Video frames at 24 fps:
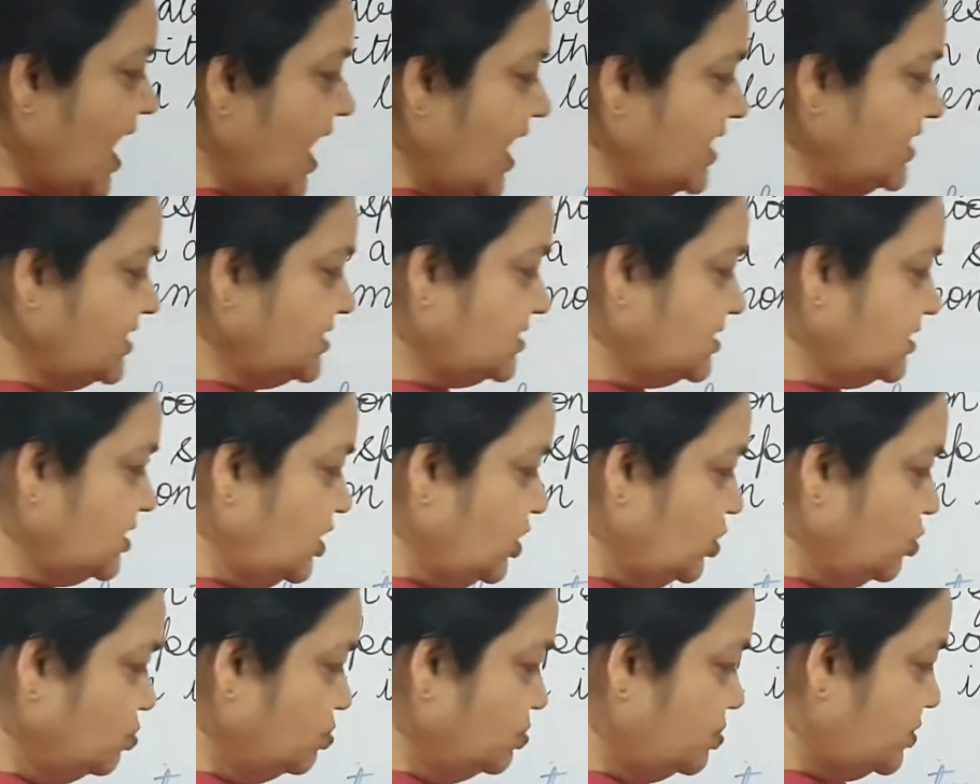ice
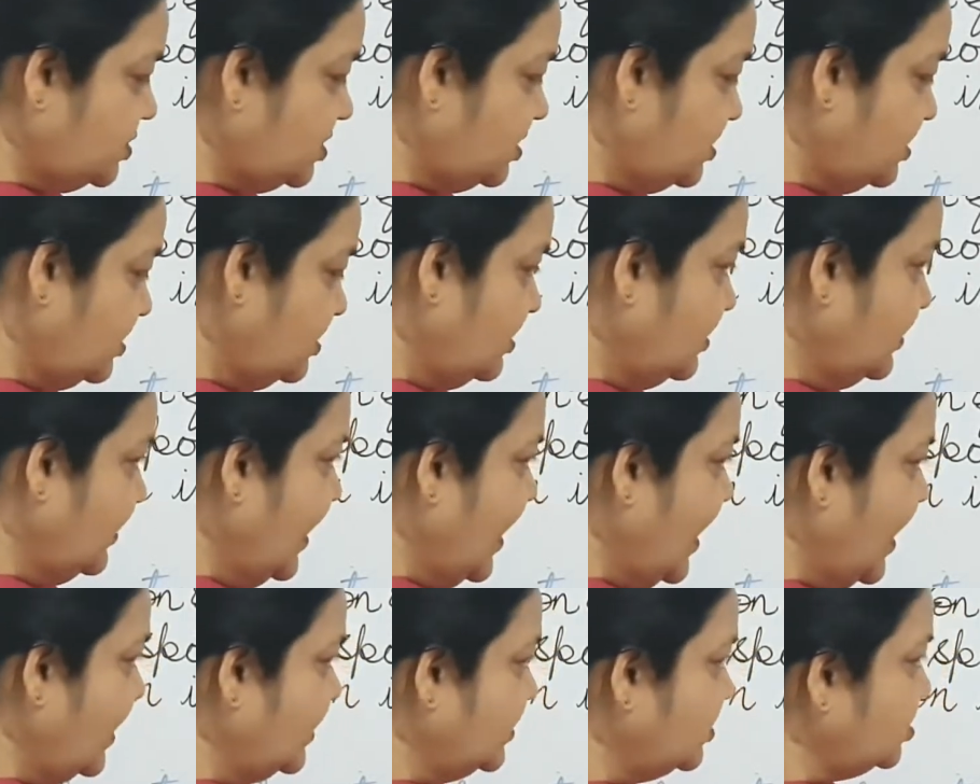cubes,
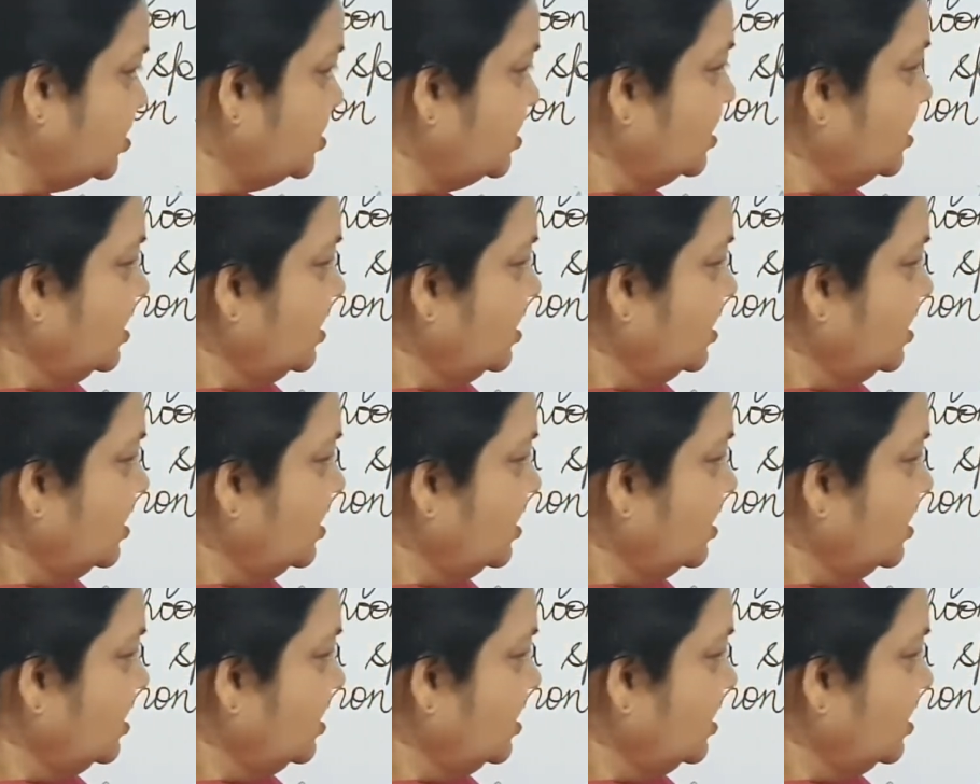dash.